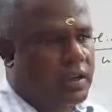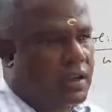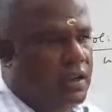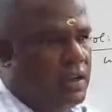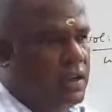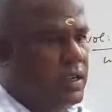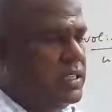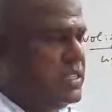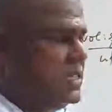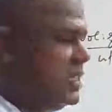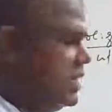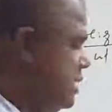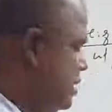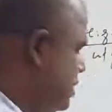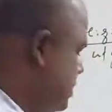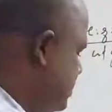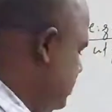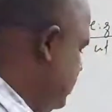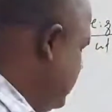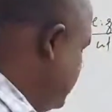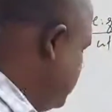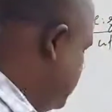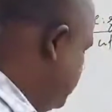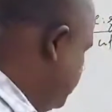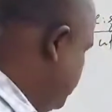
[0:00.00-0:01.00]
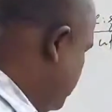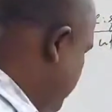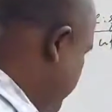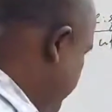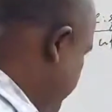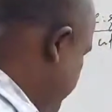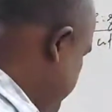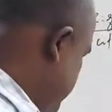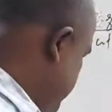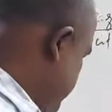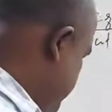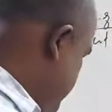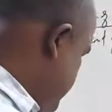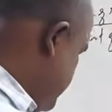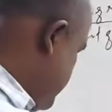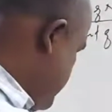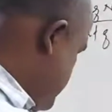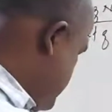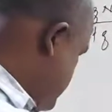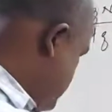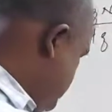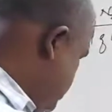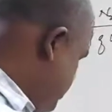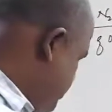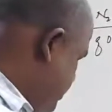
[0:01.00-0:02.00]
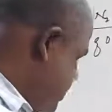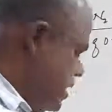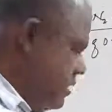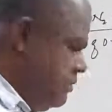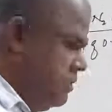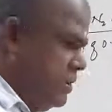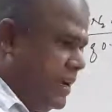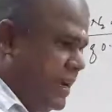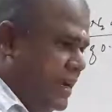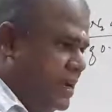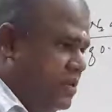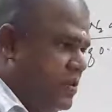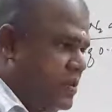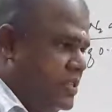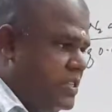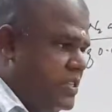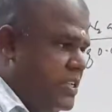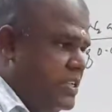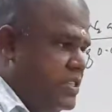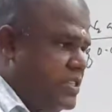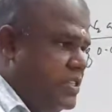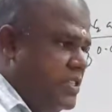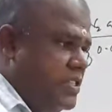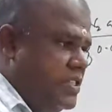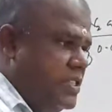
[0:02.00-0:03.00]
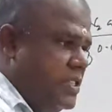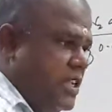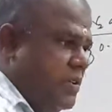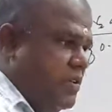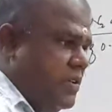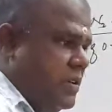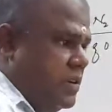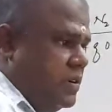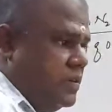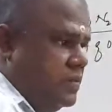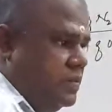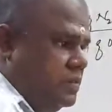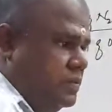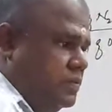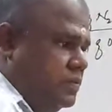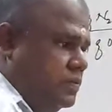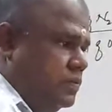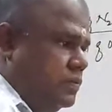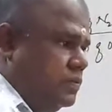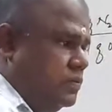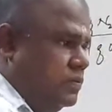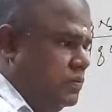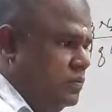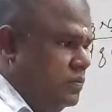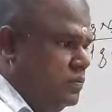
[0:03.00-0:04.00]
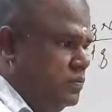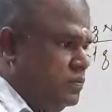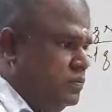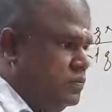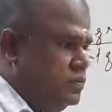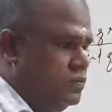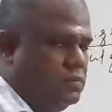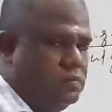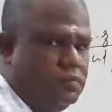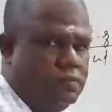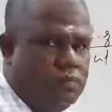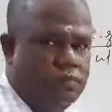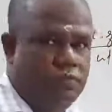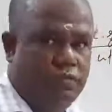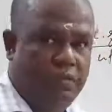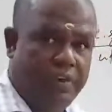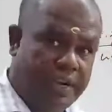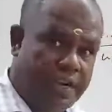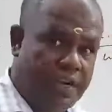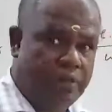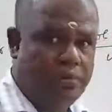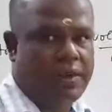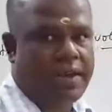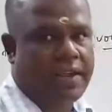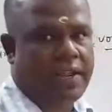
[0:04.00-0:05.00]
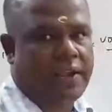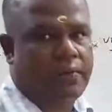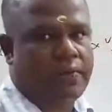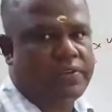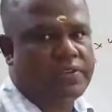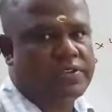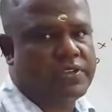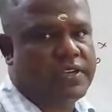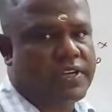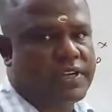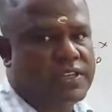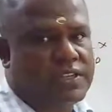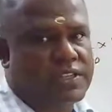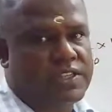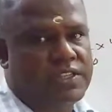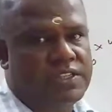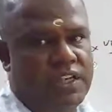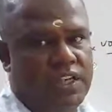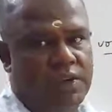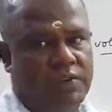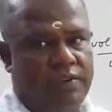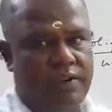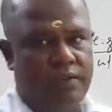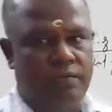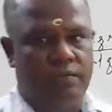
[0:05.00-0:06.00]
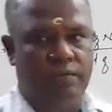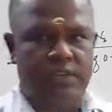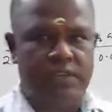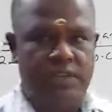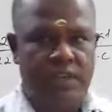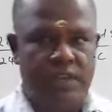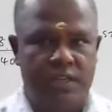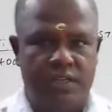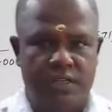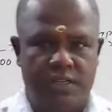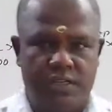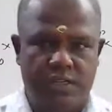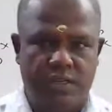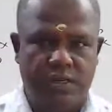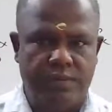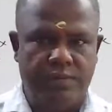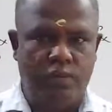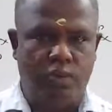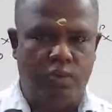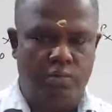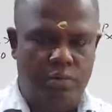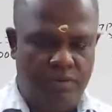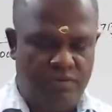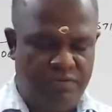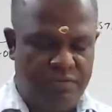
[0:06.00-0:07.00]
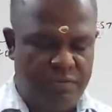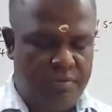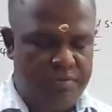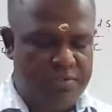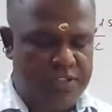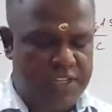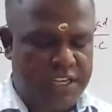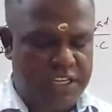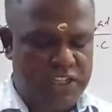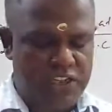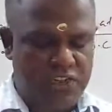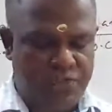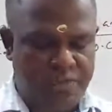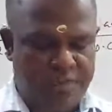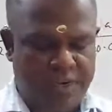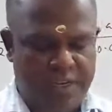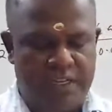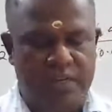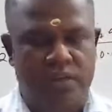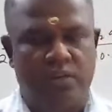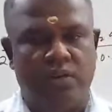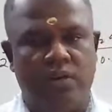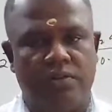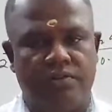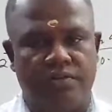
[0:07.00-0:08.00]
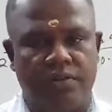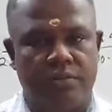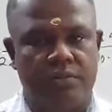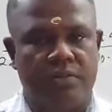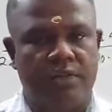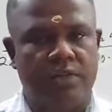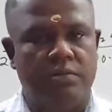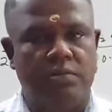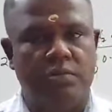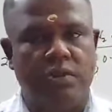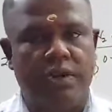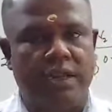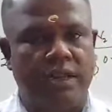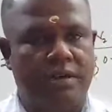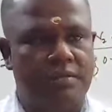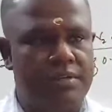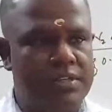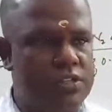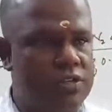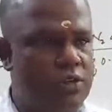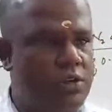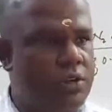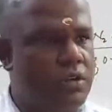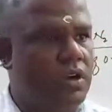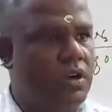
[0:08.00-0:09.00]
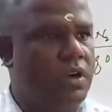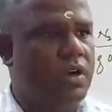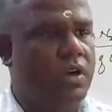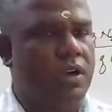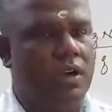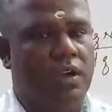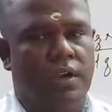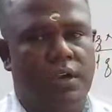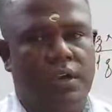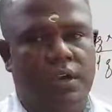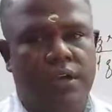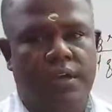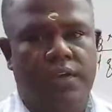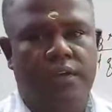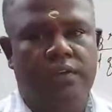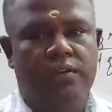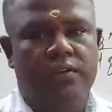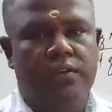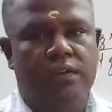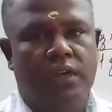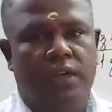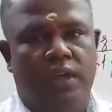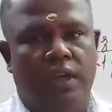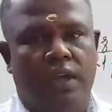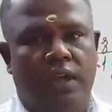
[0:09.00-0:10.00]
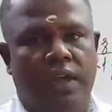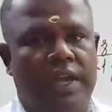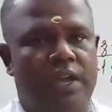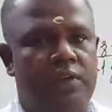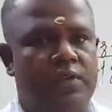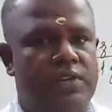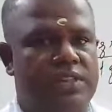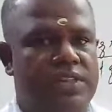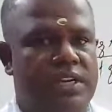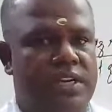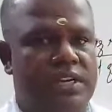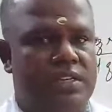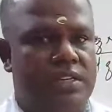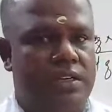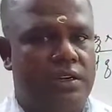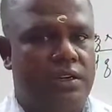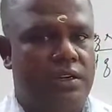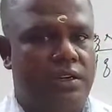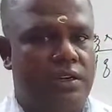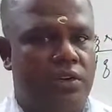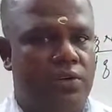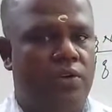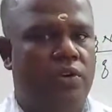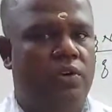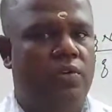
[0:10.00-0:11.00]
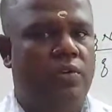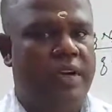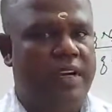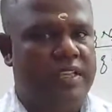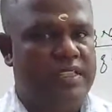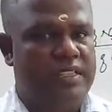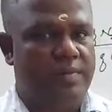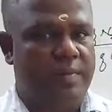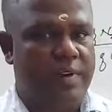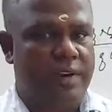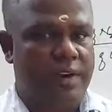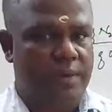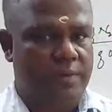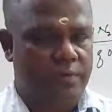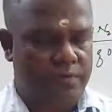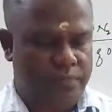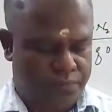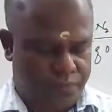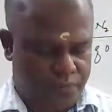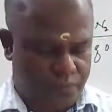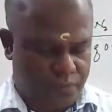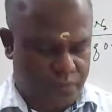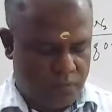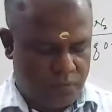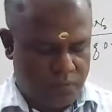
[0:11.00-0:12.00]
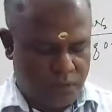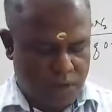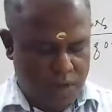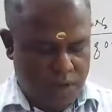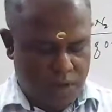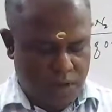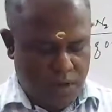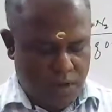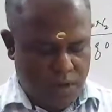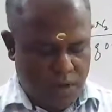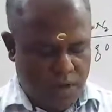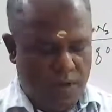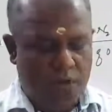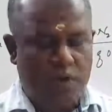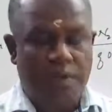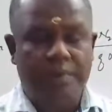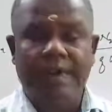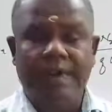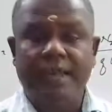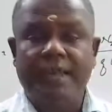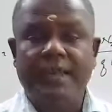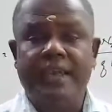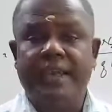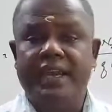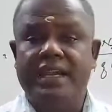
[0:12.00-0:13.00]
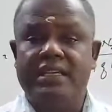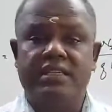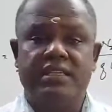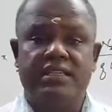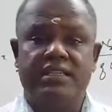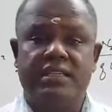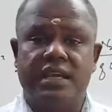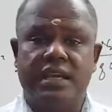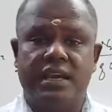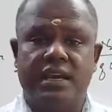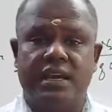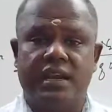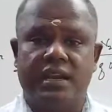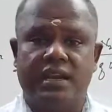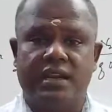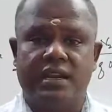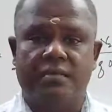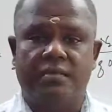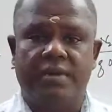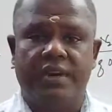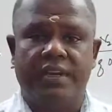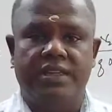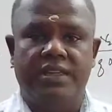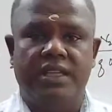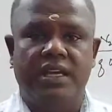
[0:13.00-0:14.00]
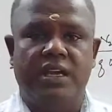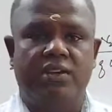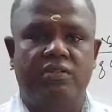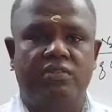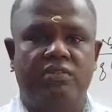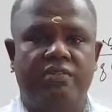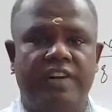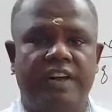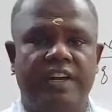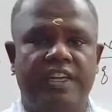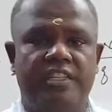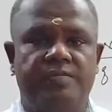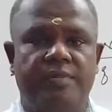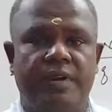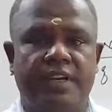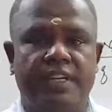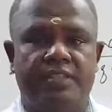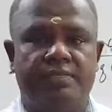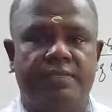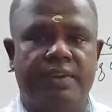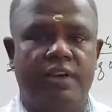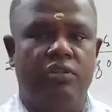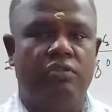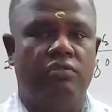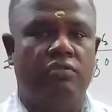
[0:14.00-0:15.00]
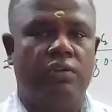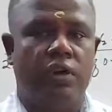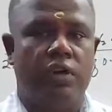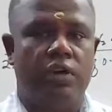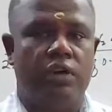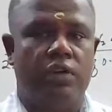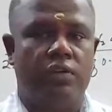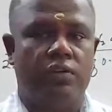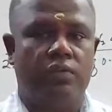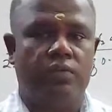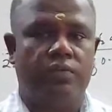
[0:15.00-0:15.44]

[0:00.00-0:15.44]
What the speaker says: Listen, there is a point. Whenever aqueous tension is given, whether it is a problem from states of matter or from thermodynamics or here, aqueous tension, you know what is the meaning? Normally gases are collected by the downward displacement of water.